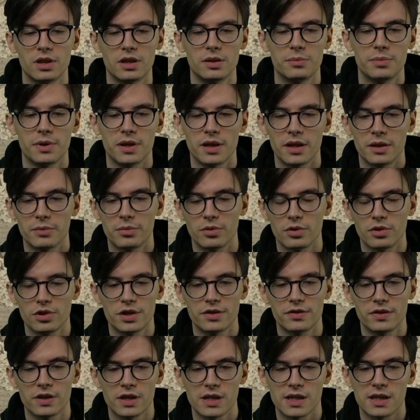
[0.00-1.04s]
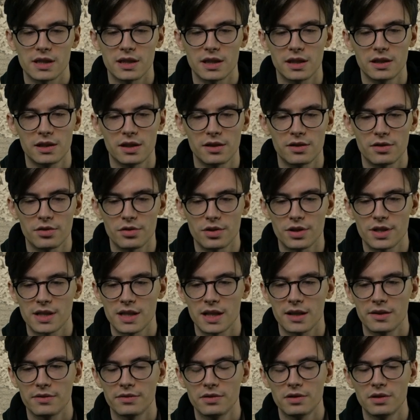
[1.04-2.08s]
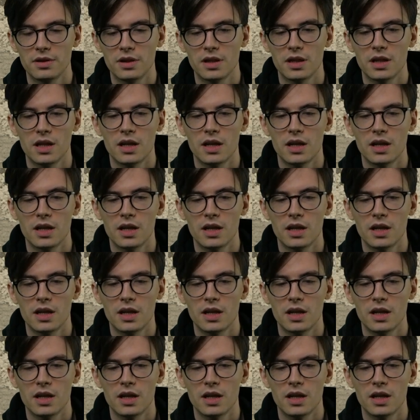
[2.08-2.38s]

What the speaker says: by Bolsheviks in 1937.